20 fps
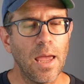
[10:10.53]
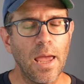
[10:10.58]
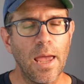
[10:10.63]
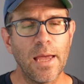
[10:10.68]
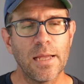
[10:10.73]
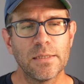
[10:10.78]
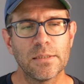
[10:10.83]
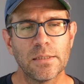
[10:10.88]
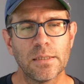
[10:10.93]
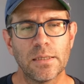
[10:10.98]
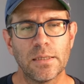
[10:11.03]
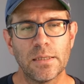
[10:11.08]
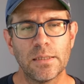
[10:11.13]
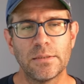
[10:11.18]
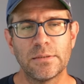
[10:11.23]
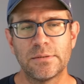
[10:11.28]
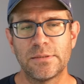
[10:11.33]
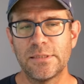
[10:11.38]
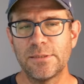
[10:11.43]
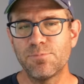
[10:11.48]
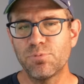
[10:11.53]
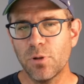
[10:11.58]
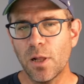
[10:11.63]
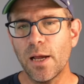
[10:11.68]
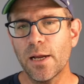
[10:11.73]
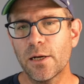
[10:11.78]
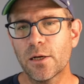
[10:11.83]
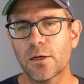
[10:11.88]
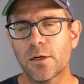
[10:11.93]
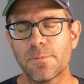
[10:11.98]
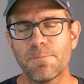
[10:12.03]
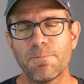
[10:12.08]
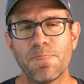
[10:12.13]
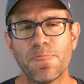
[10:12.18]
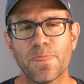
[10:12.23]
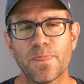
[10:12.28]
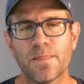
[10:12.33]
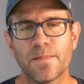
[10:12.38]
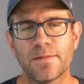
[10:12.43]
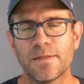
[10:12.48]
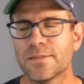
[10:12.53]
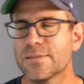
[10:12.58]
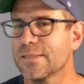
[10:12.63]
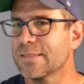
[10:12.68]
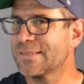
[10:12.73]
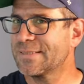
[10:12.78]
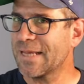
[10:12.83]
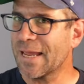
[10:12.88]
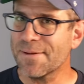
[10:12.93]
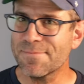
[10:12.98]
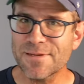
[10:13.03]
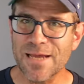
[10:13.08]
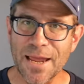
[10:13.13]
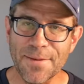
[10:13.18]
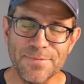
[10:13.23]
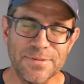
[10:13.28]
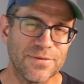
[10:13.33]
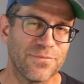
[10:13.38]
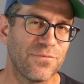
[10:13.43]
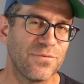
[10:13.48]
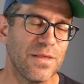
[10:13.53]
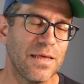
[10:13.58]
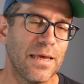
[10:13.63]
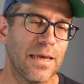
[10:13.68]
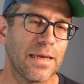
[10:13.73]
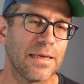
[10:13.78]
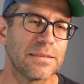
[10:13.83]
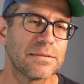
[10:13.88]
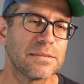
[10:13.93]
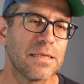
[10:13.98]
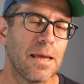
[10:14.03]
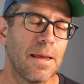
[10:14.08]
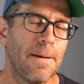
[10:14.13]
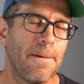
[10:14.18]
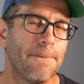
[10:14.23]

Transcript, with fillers: And dplyr does the same types of things,